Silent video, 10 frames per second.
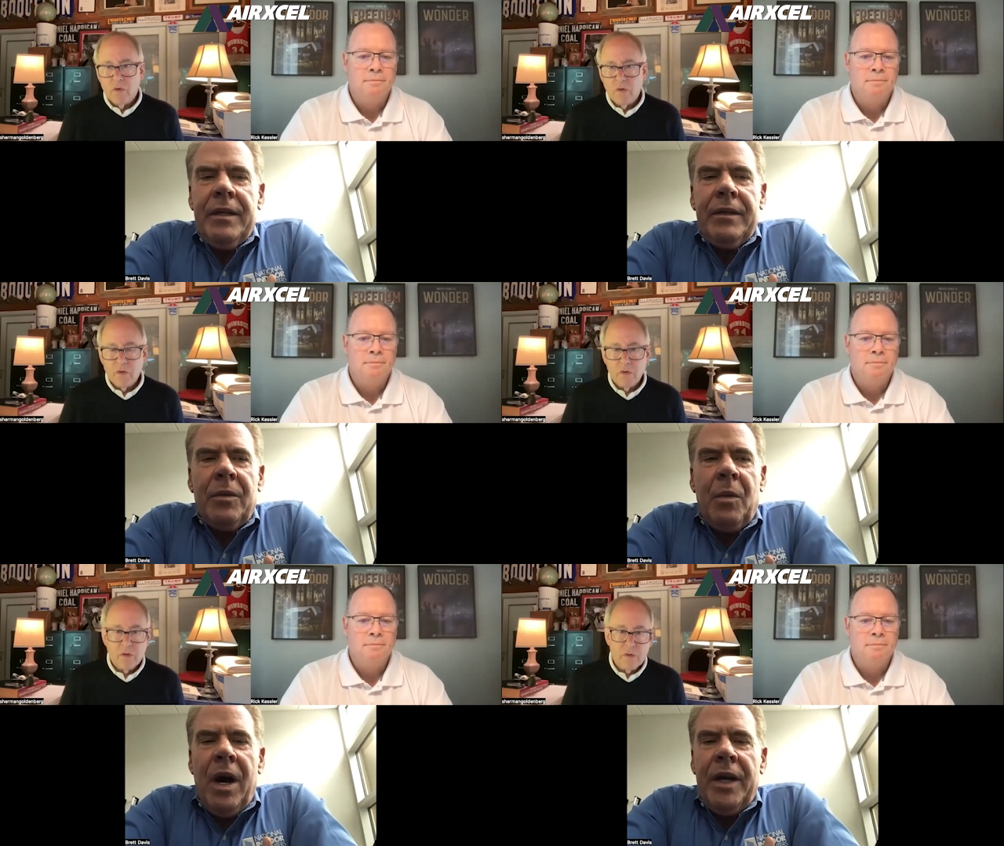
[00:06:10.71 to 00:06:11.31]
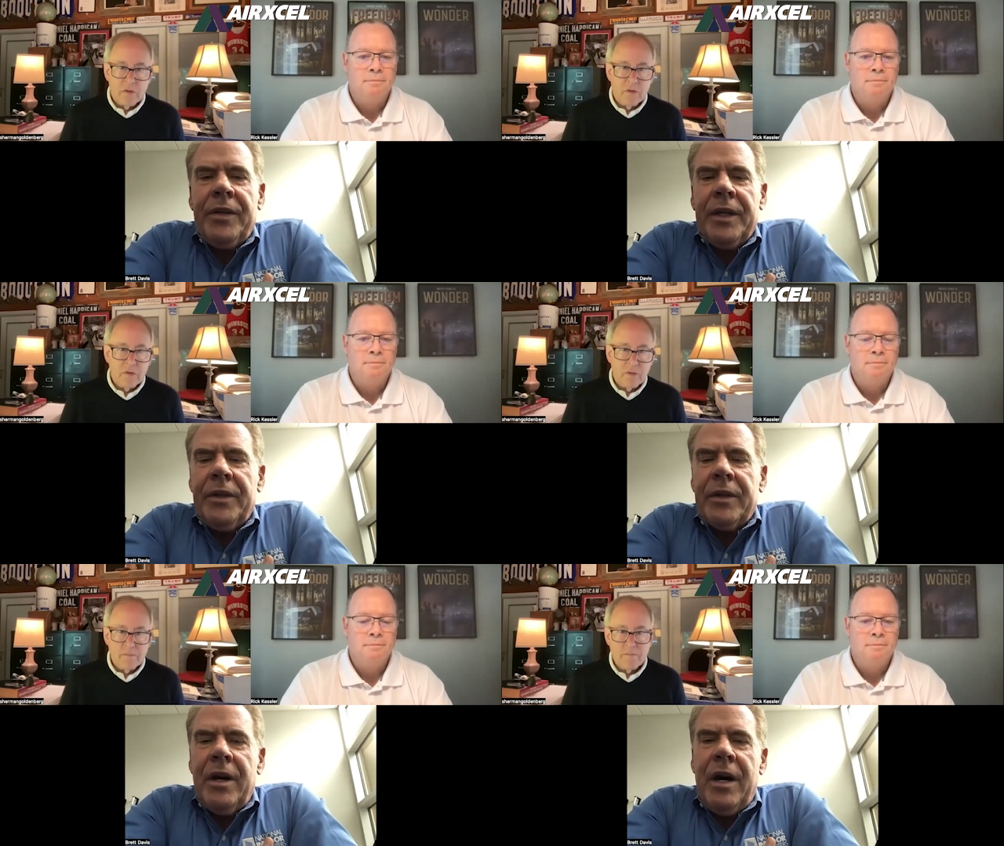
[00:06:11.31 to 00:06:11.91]
Speaker 1: to washing
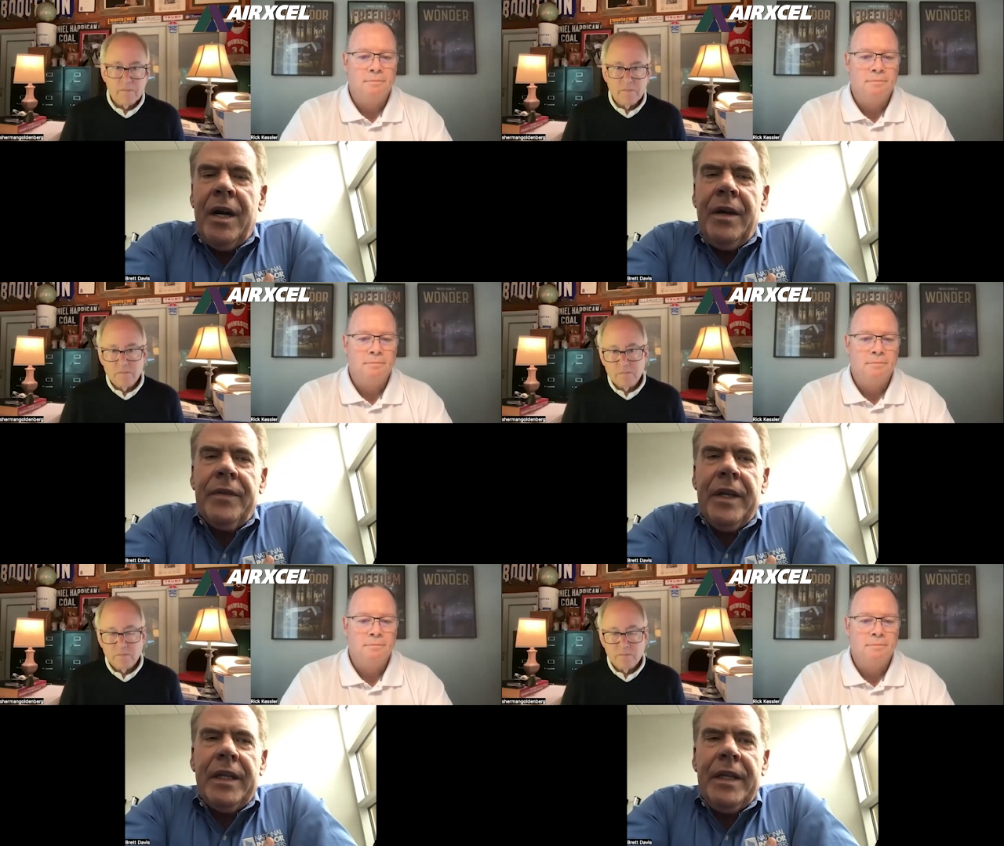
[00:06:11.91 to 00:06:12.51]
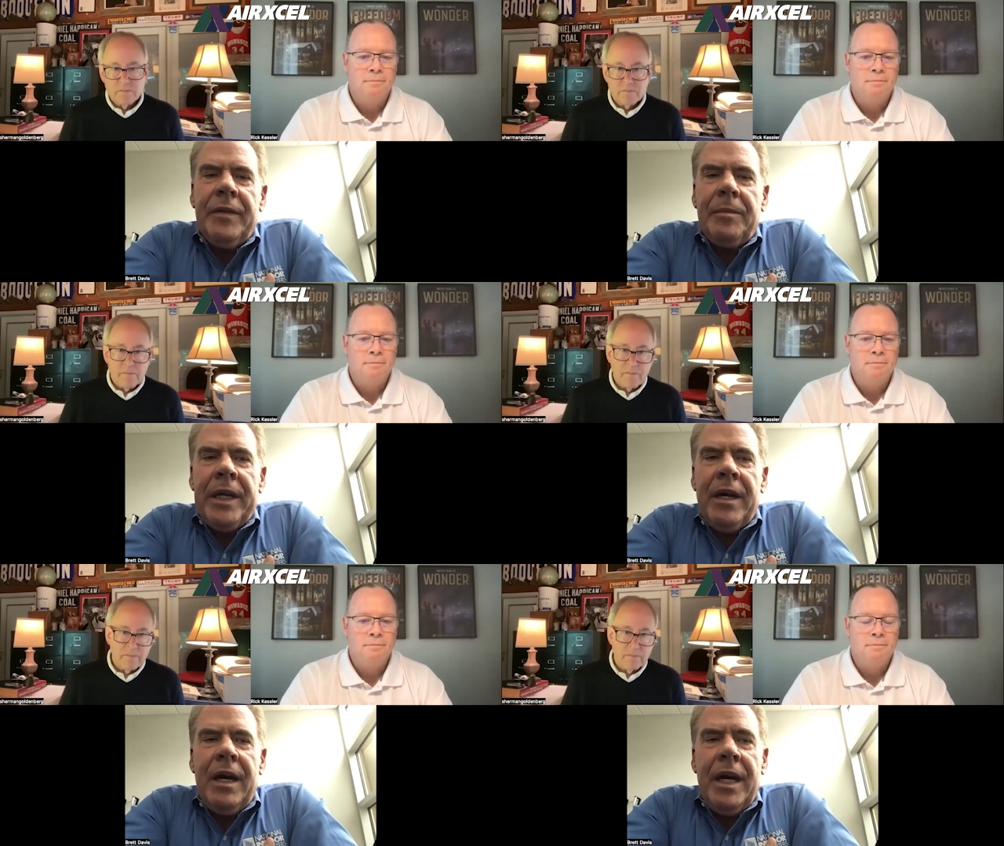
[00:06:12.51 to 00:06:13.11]
their car if they leave it
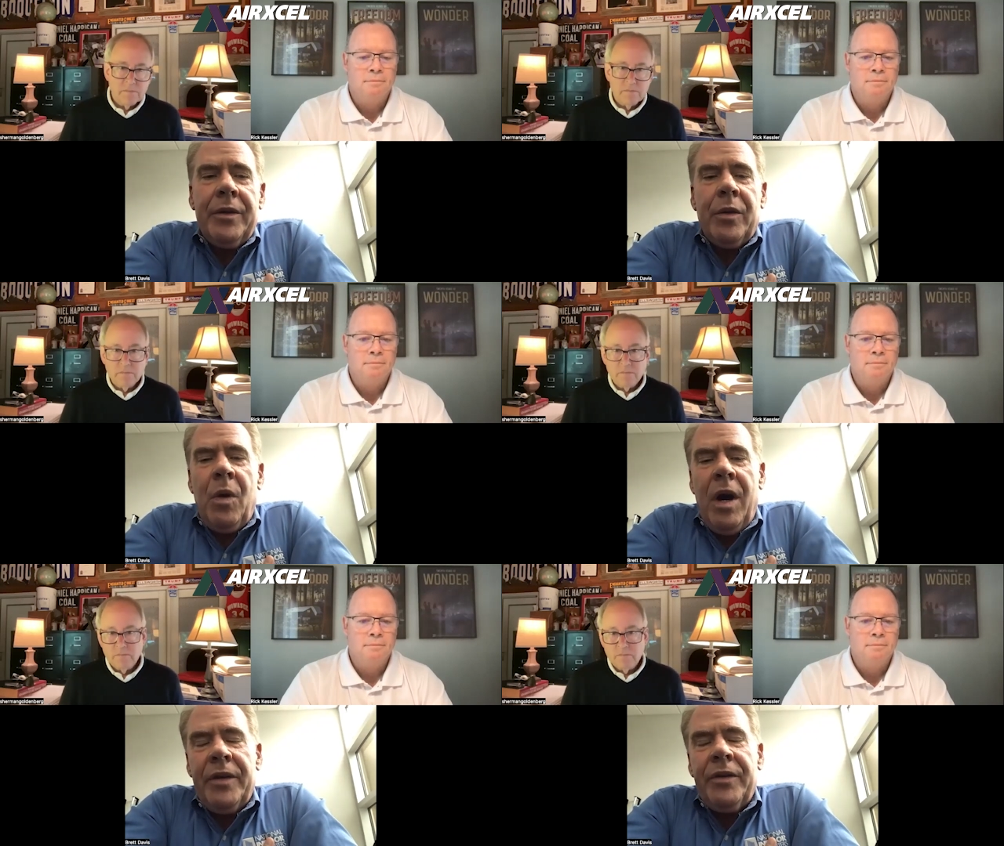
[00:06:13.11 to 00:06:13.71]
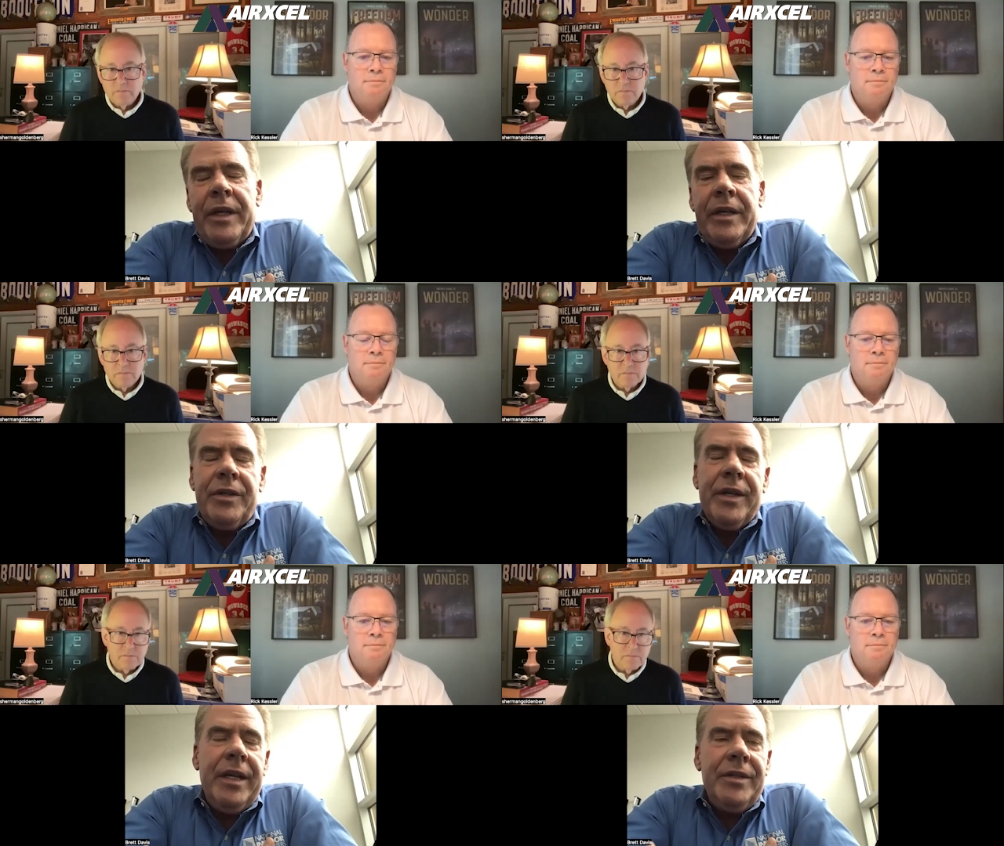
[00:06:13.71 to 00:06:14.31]
behind, or washing and
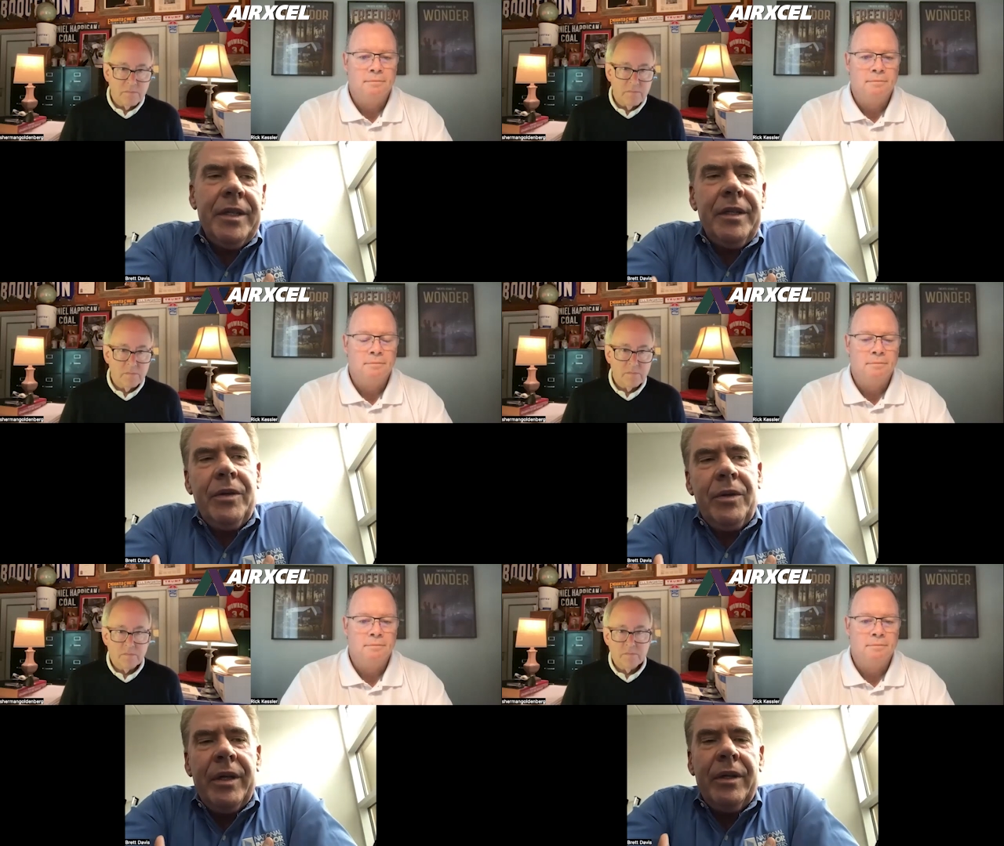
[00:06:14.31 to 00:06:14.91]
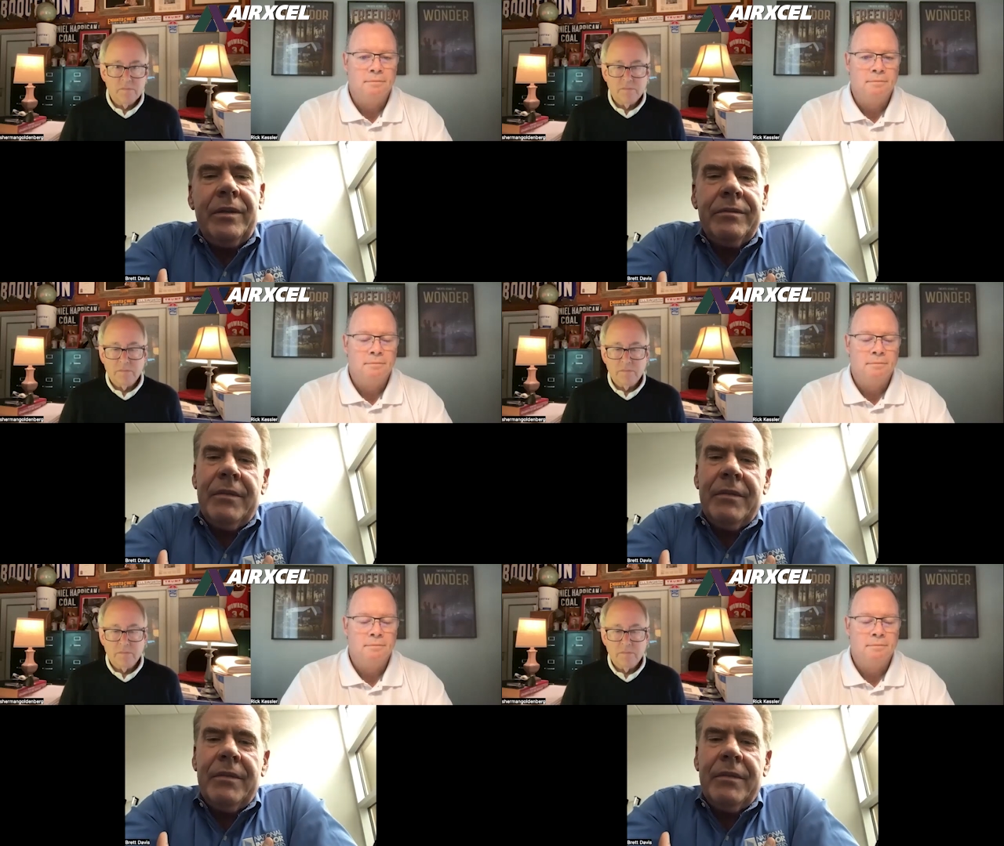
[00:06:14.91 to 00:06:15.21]
changing the oil,